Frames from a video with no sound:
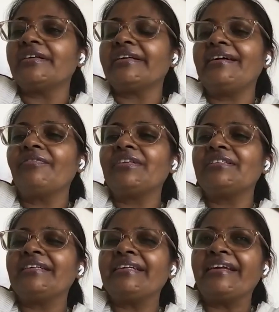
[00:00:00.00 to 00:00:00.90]
her. And
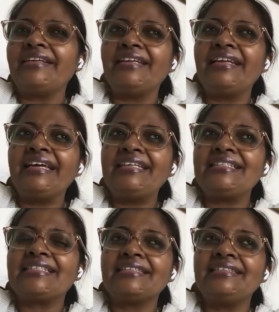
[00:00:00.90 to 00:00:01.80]
after that, I
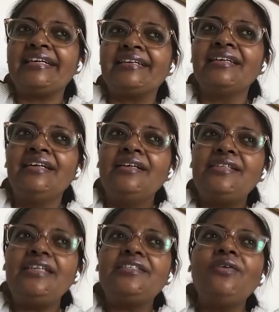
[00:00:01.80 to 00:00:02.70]
realized that
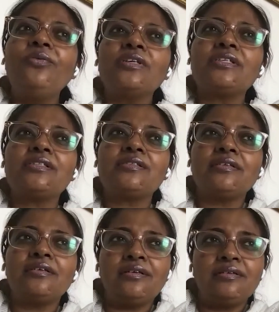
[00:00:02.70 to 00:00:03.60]
teaching was,
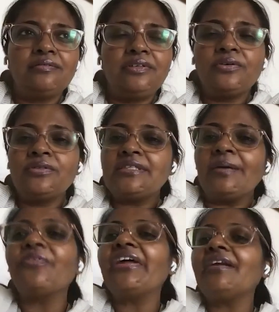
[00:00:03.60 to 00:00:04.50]
uh, you know,
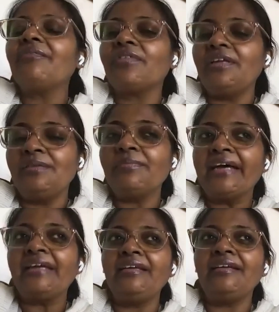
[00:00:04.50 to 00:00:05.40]
somewhere in
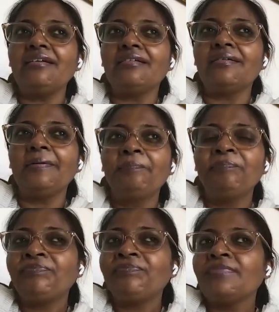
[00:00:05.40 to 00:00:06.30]
my uh,
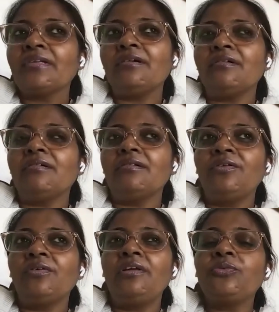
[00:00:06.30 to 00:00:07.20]
Uh, you
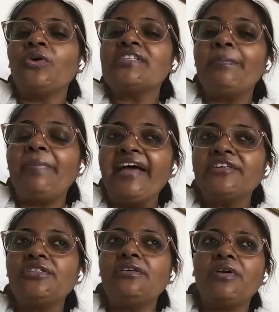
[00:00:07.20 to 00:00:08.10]
know, it was a
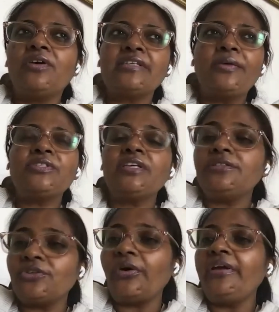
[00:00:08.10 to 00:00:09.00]
passion because I was
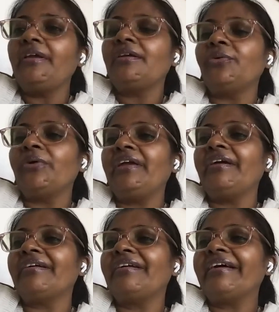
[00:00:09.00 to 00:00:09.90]
enjoying doing
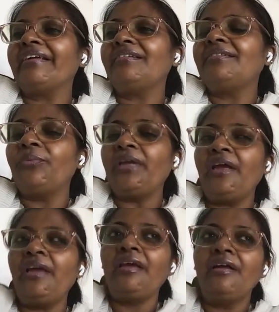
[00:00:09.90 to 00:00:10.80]
it. And the way